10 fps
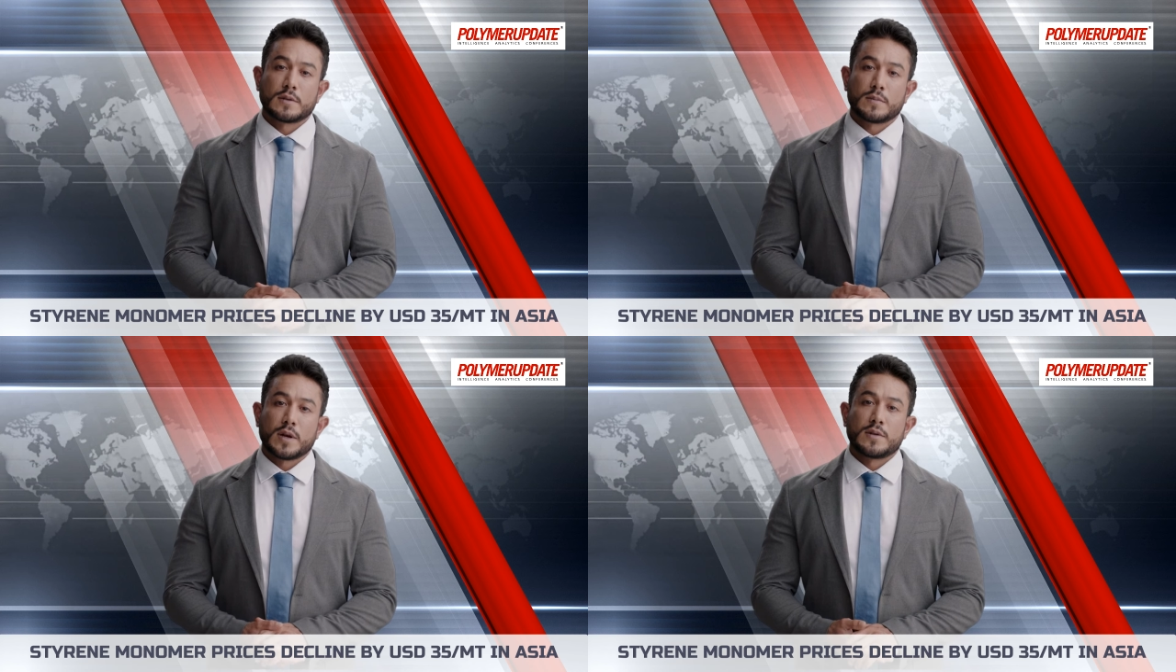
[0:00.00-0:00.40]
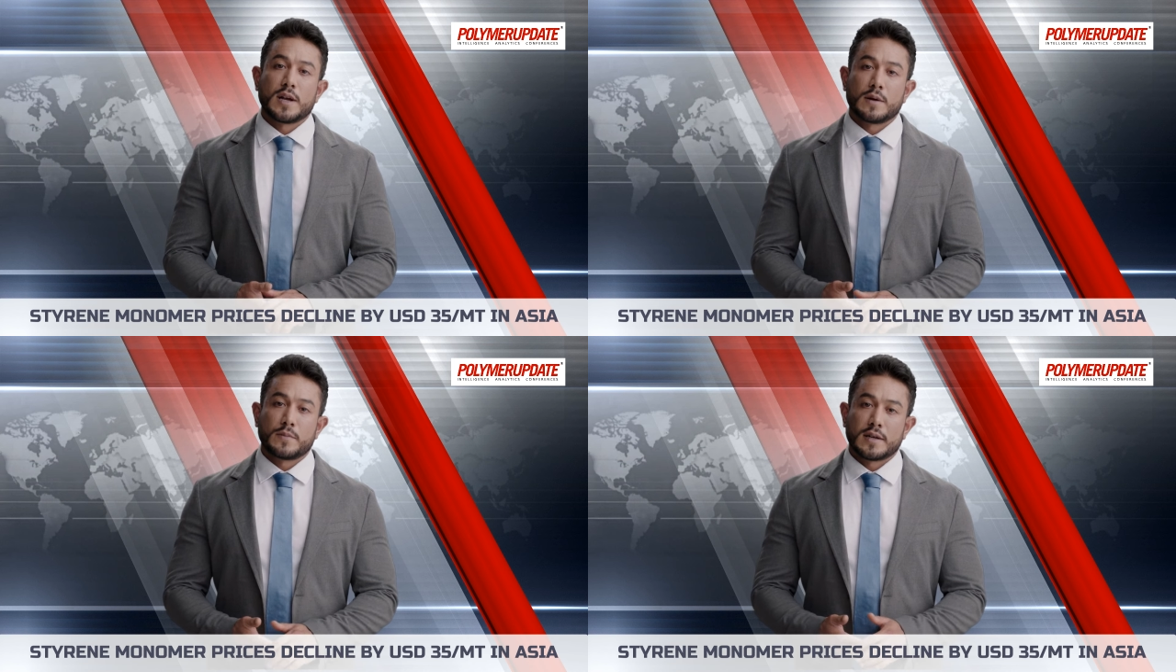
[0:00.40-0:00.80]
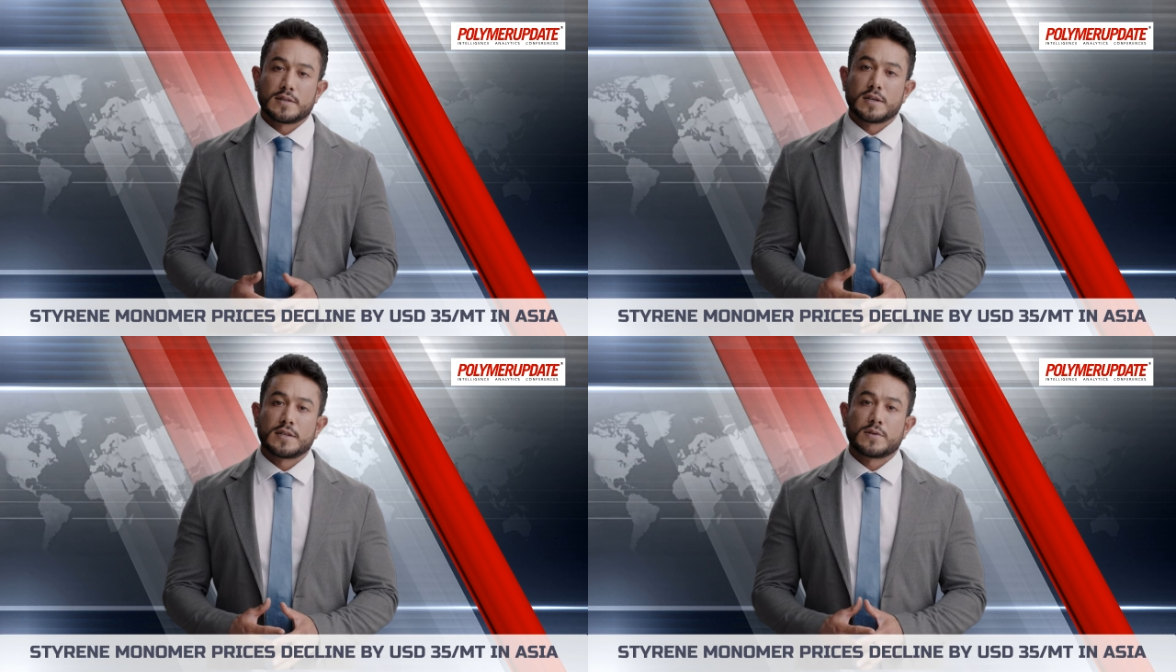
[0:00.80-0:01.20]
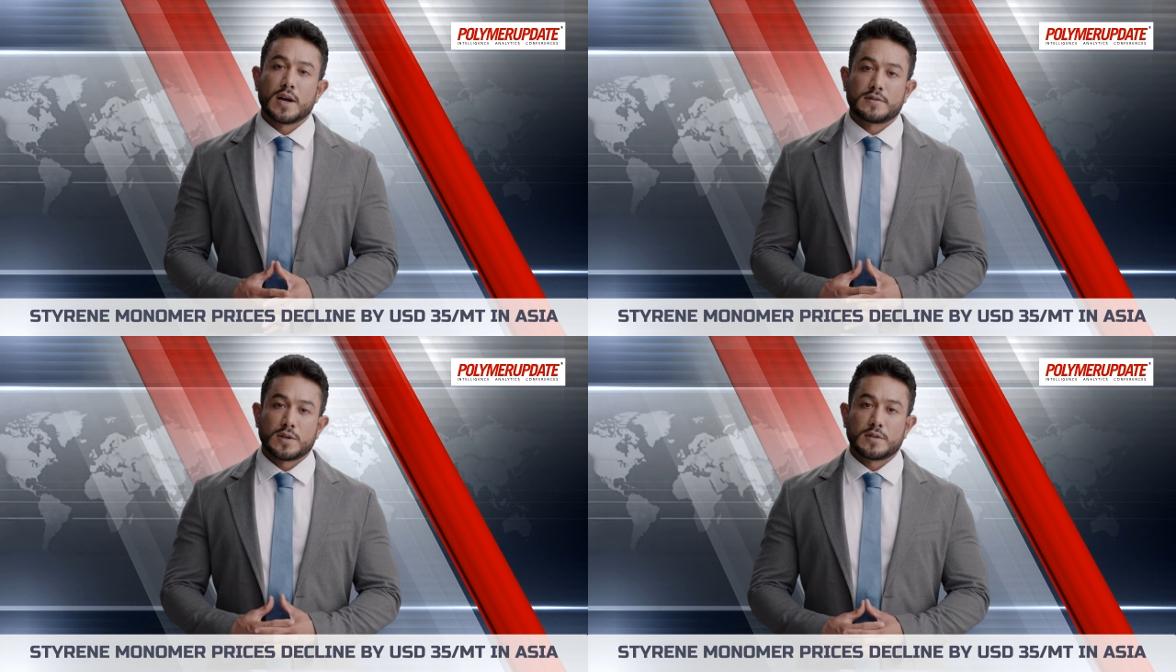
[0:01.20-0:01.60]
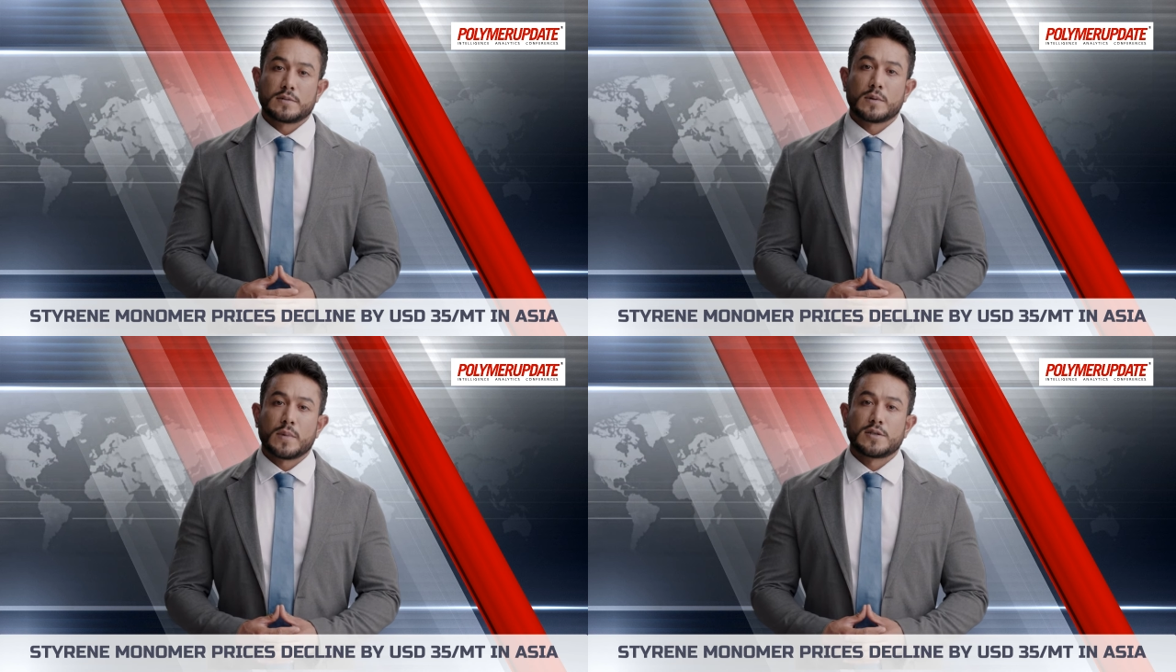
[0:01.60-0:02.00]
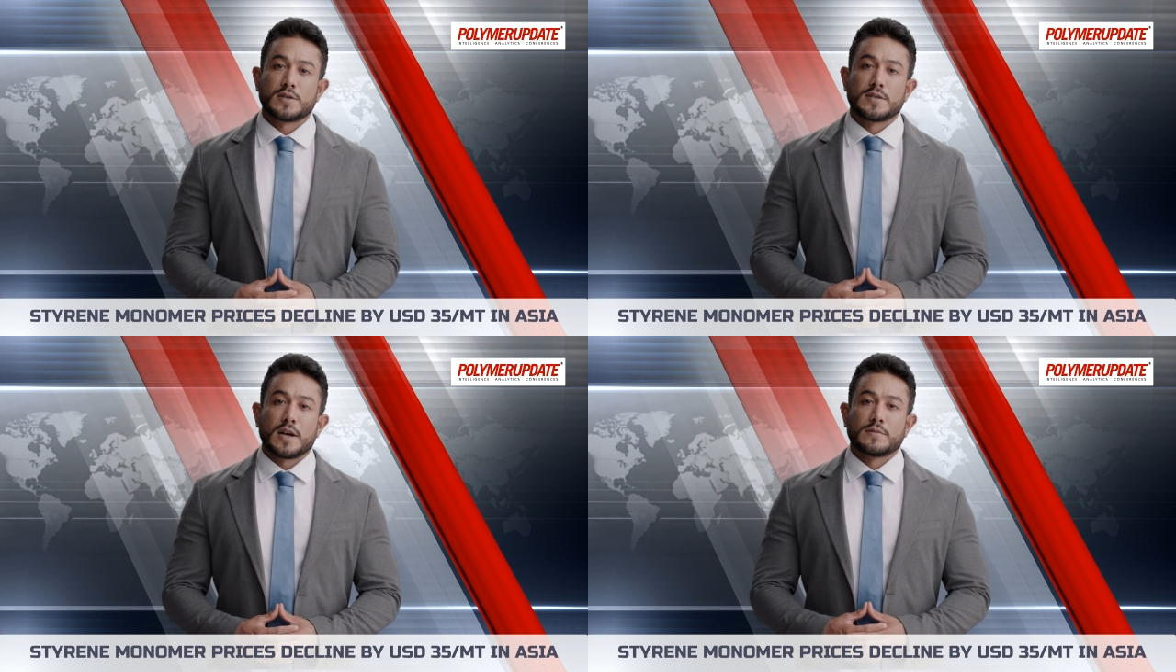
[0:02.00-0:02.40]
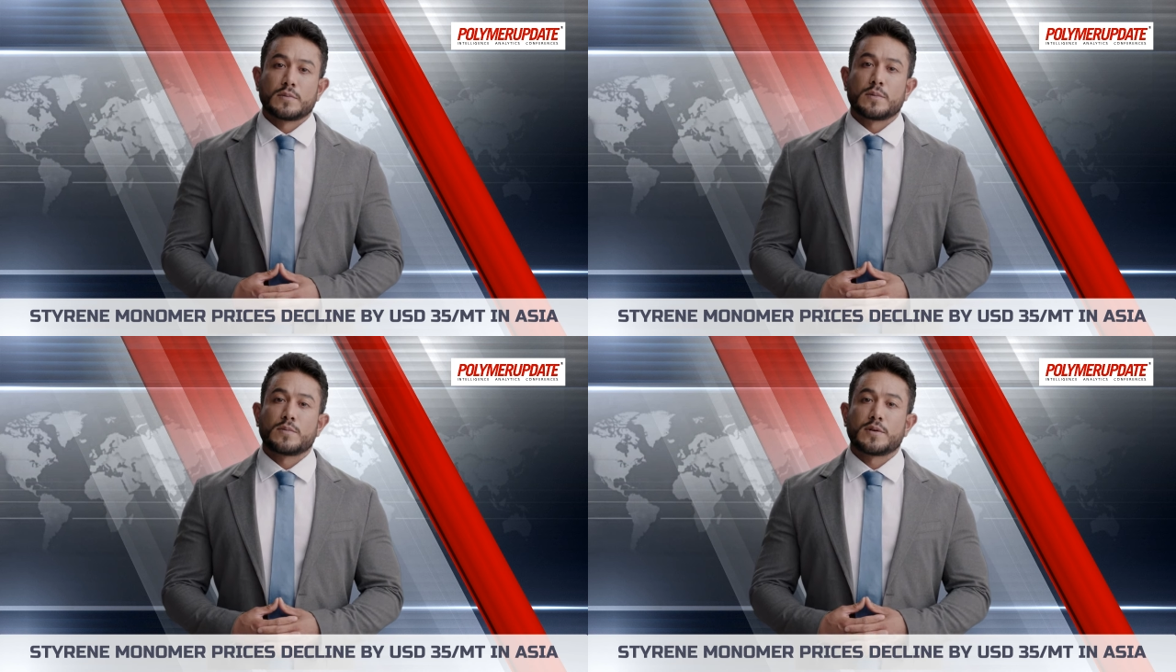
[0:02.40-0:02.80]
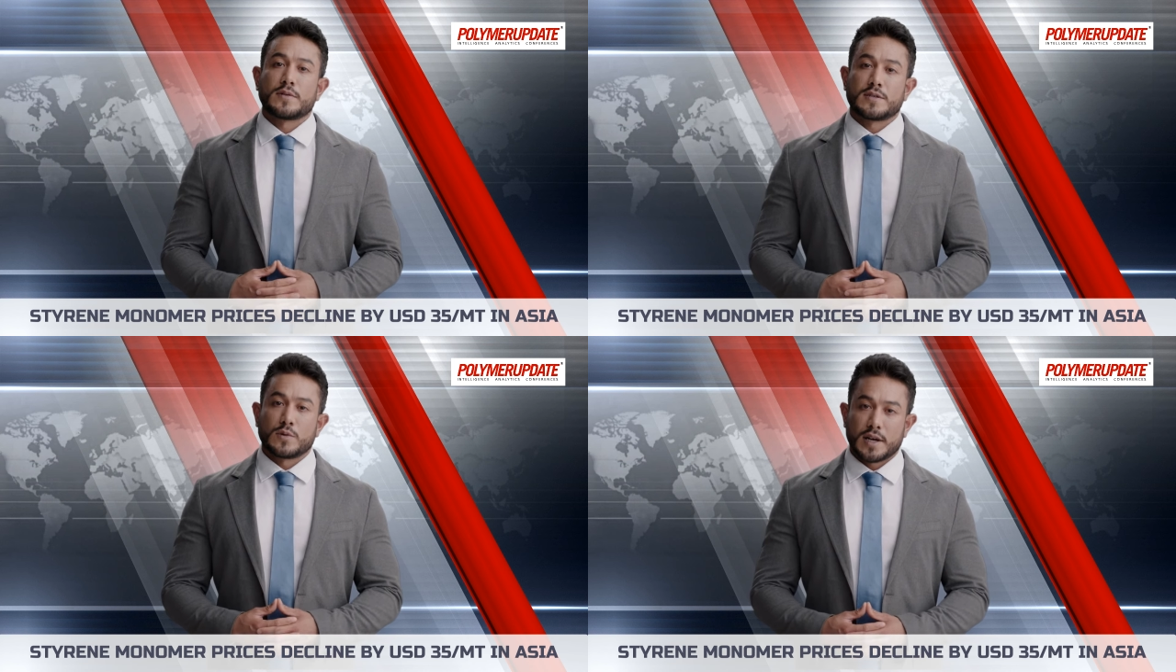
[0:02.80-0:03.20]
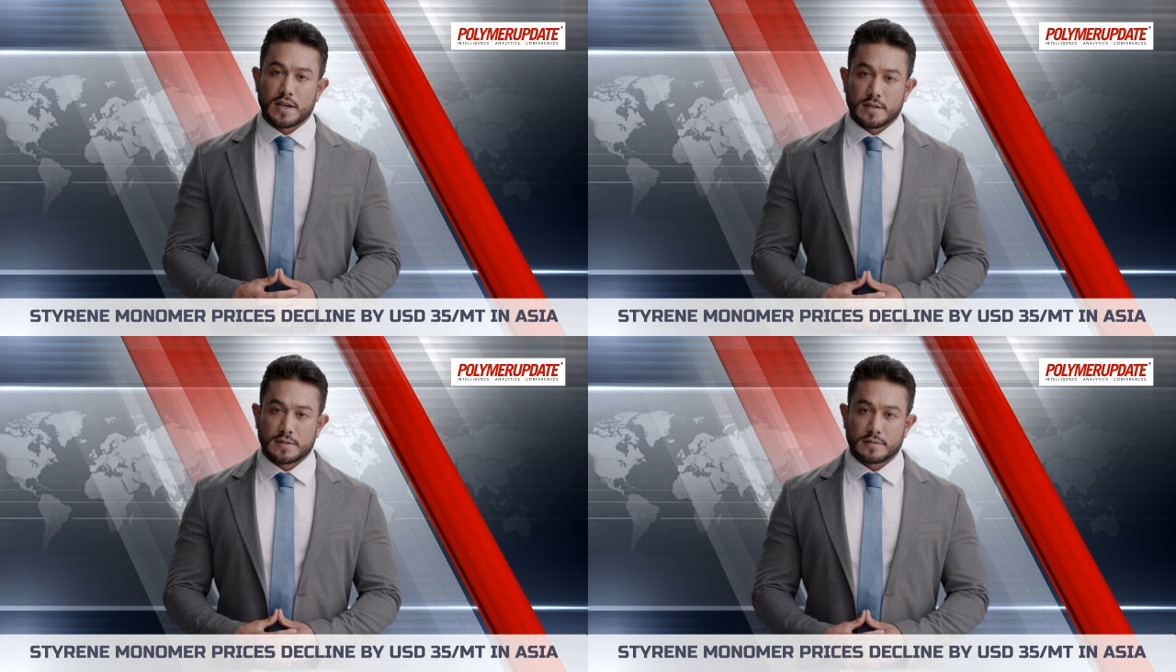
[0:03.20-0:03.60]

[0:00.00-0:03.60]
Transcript: both down by $35 per metric ton from the previous week.